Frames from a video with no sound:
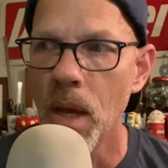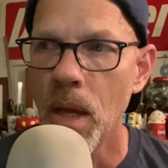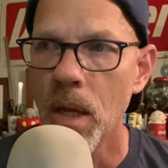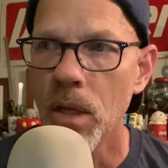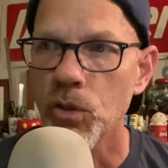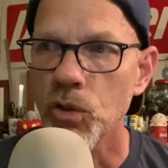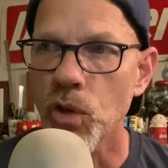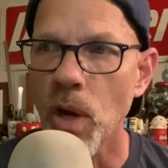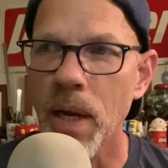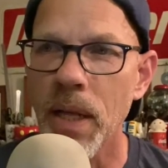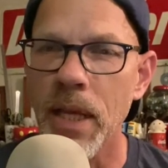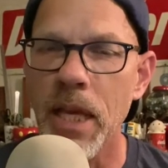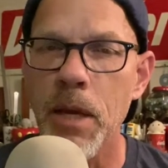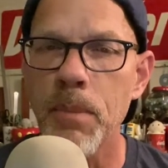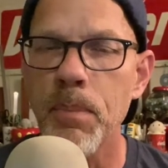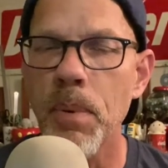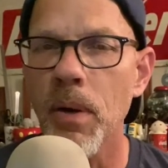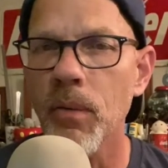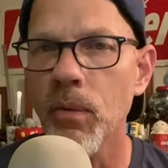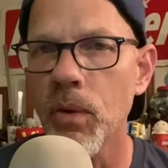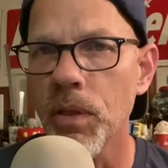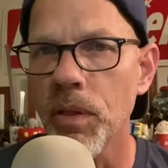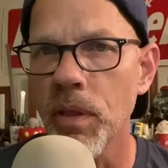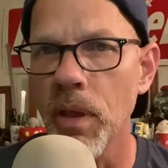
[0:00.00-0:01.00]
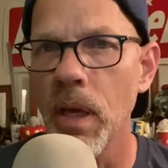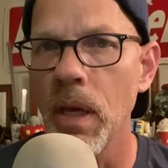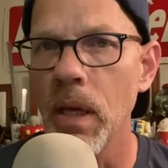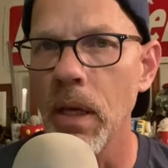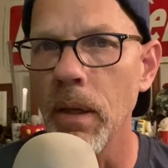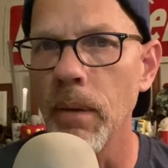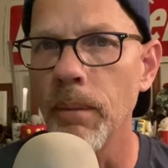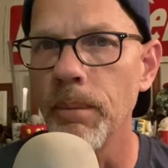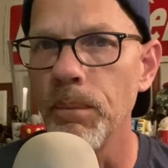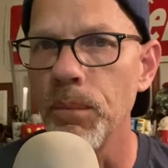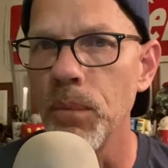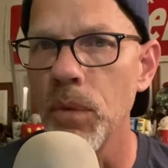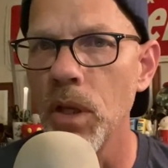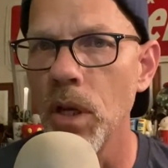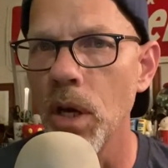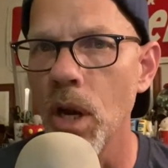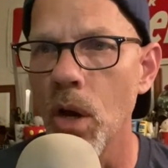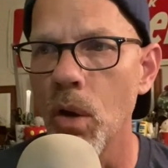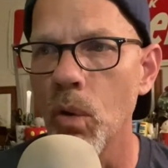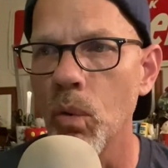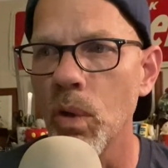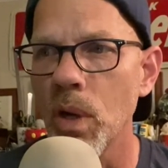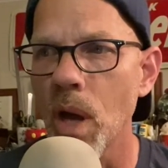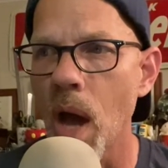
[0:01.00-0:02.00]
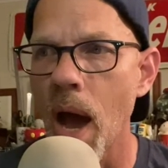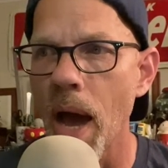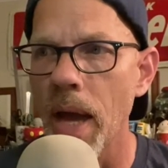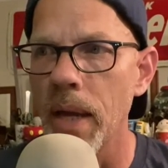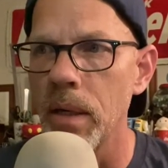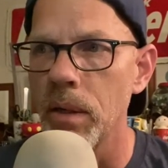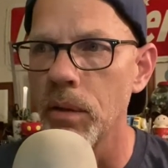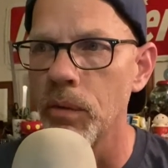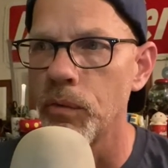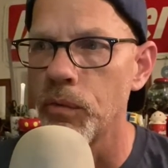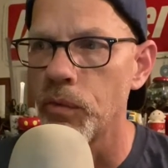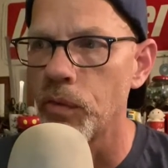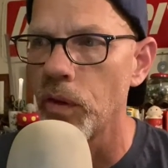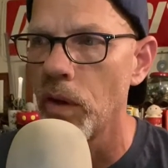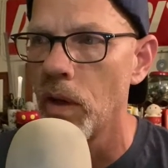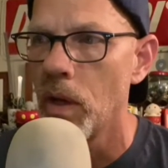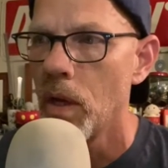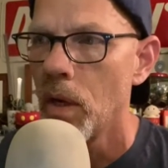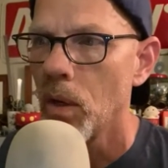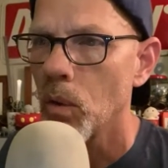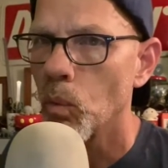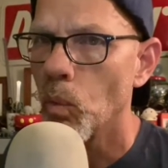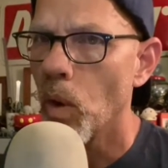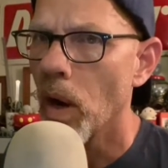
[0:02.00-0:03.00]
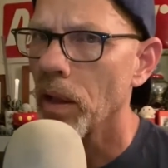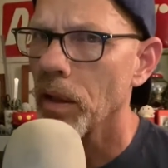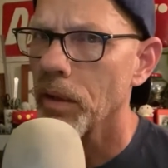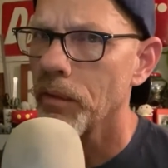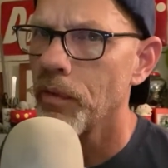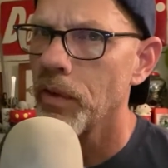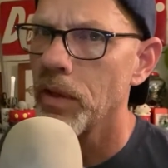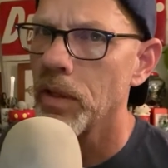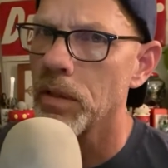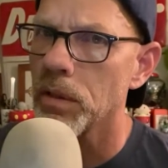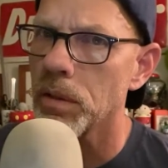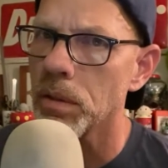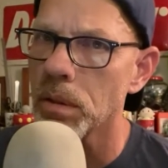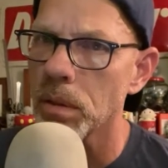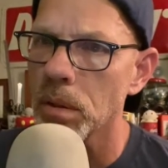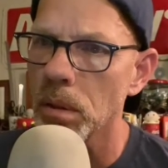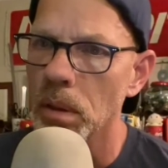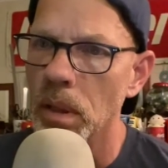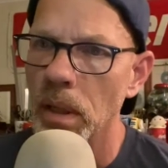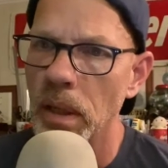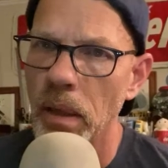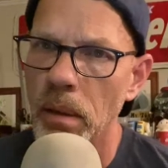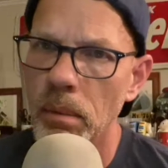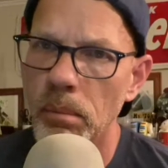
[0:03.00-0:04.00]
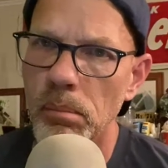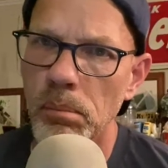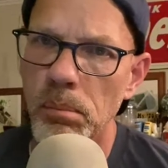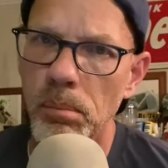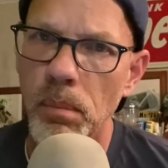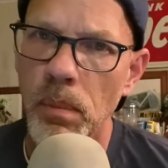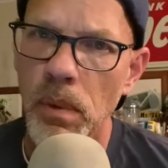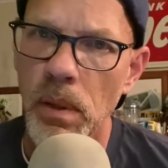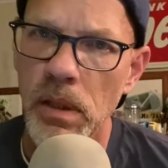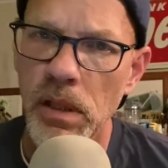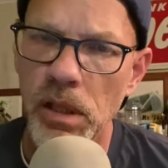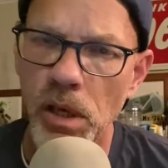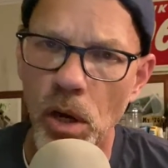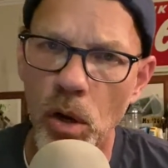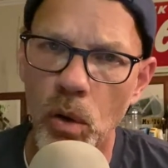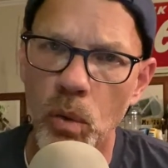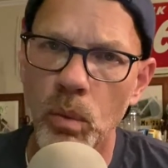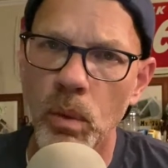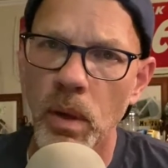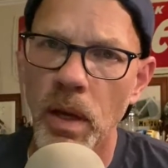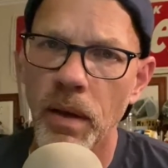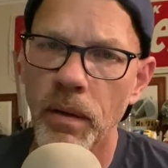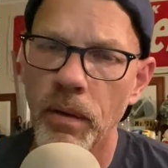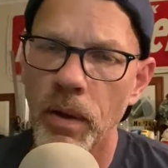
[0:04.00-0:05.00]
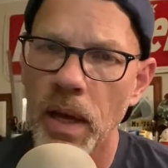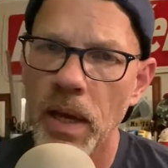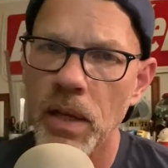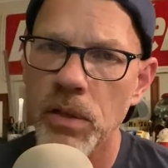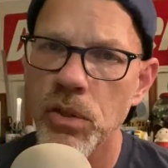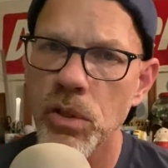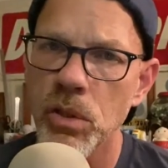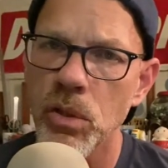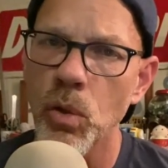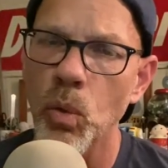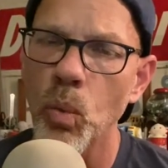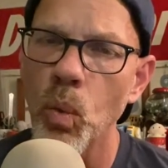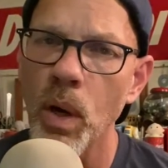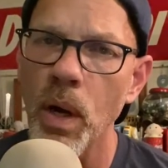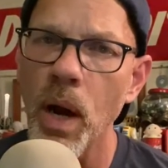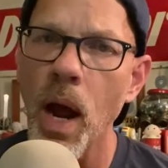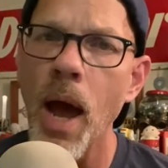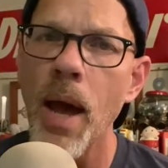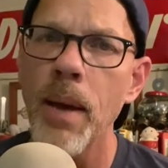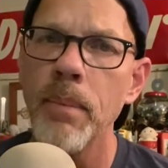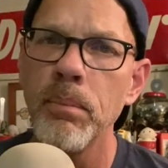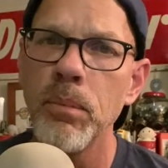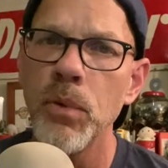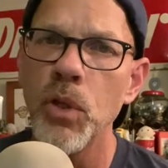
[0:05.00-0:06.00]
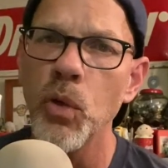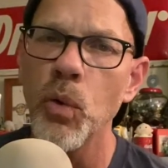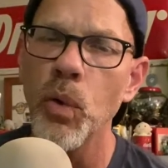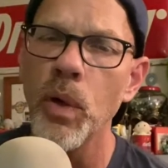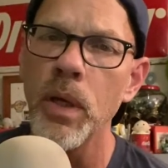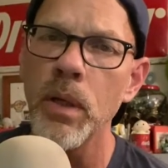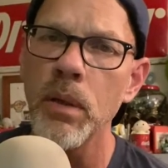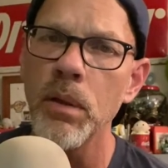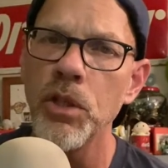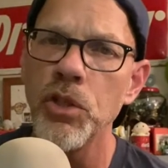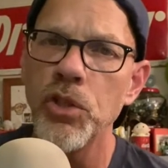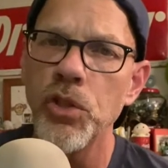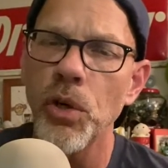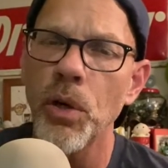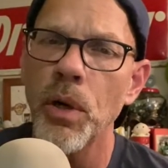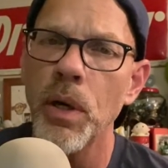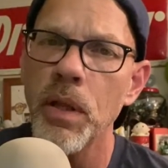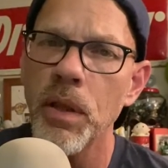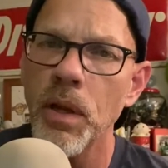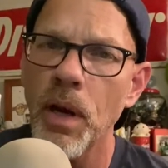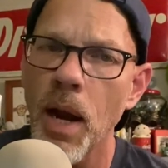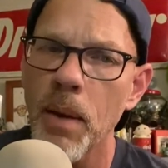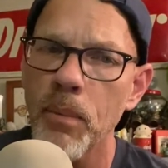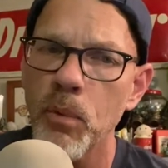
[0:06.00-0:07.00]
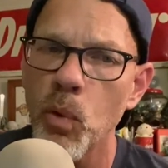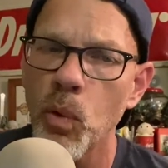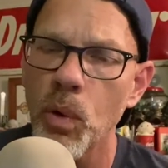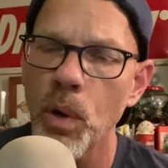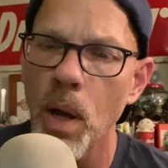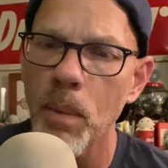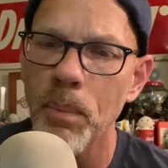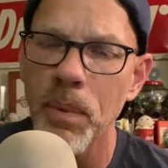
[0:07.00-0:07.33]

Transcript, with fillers: try to keep everything, you know, kind of relevant, um, you know, as to what I'm doing, the journey that I'm going on.